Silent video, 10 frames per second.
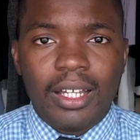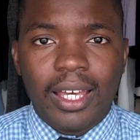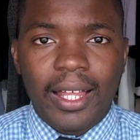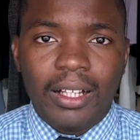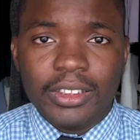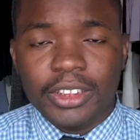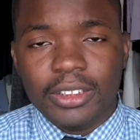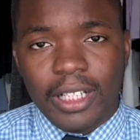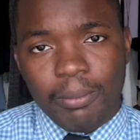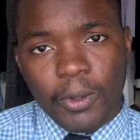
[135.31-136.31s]

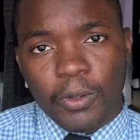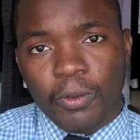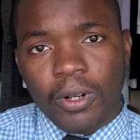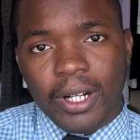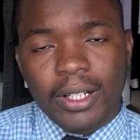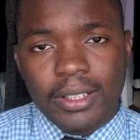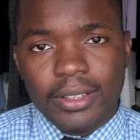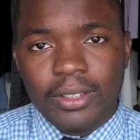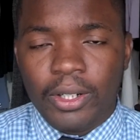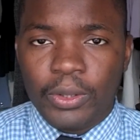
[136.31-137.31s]
LG, and Motorola
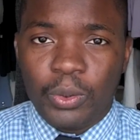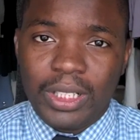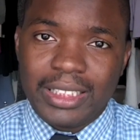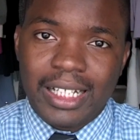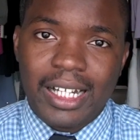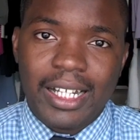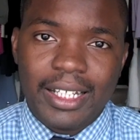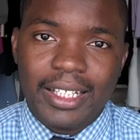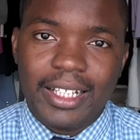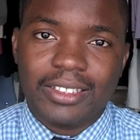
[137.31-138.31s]
to
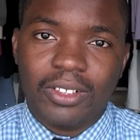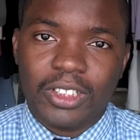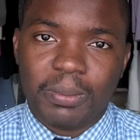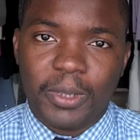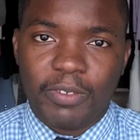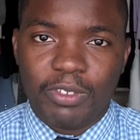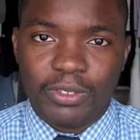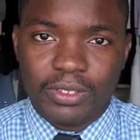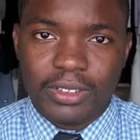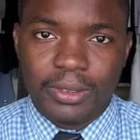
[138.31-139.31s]
design its own
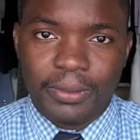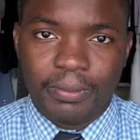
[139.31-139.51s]
smartphones.